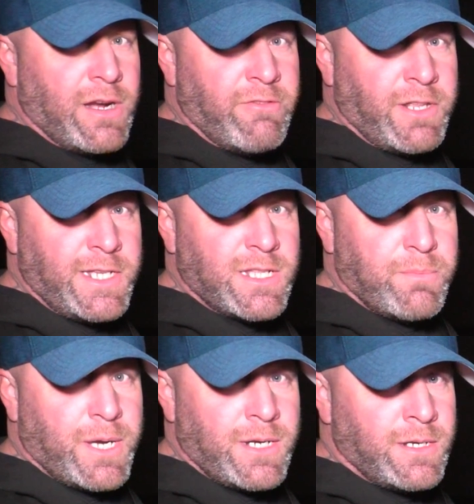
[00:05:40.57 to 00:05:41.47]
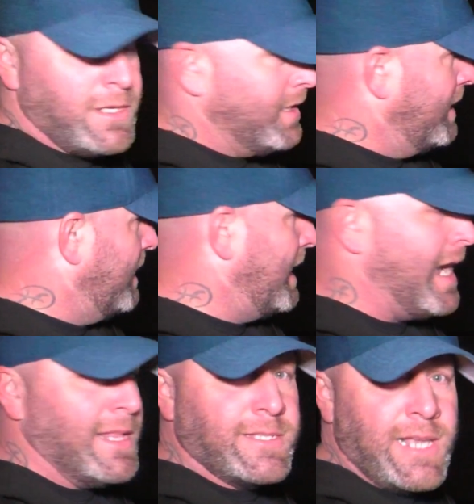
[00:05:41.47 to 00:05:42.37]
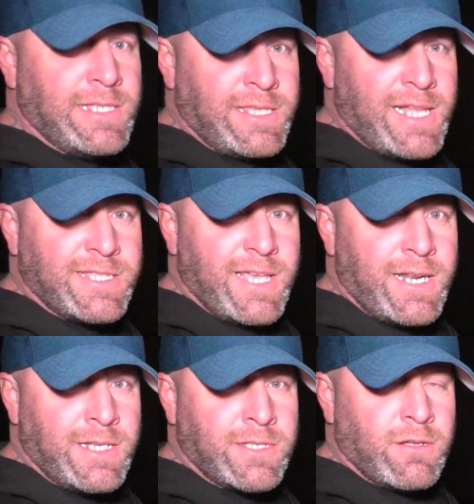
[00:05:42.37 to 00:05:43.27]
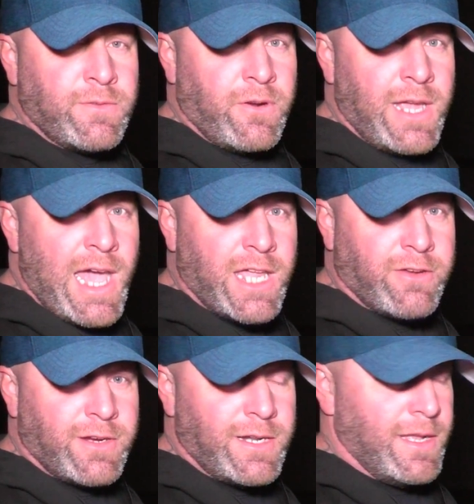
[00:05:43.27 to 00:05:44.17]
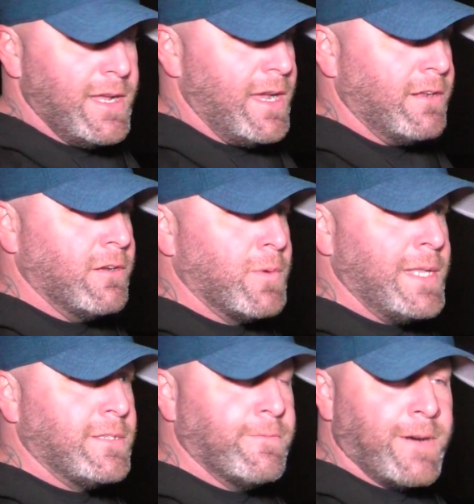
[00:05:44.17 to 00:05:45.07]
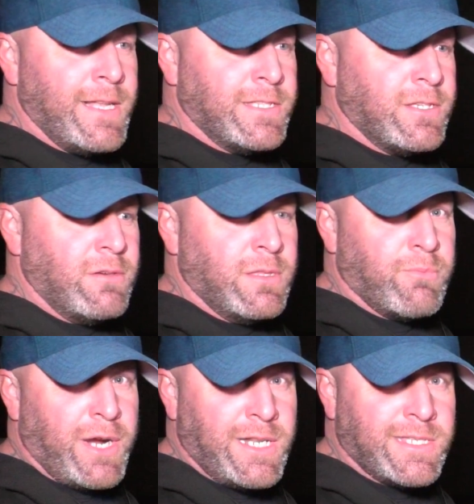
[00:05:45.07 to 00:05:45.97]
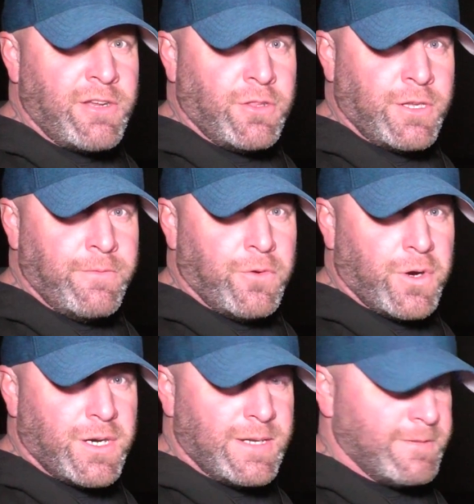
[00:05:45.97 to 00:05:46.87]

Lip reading: I release the button and it stays at that setting. So it's very accurate and a good way to fine-tune the brightness that you're looking for.